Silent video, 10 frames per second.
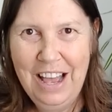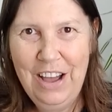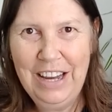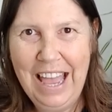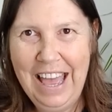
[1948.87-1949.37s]

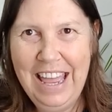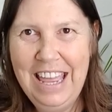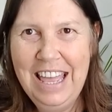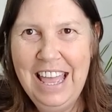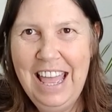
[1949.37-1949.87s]
okay?
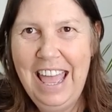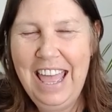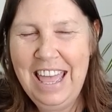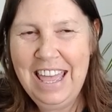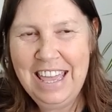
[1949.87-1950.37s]

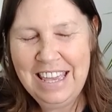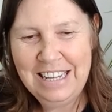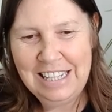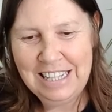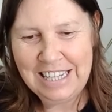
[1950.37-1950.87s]

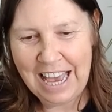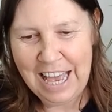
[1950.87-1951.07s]
And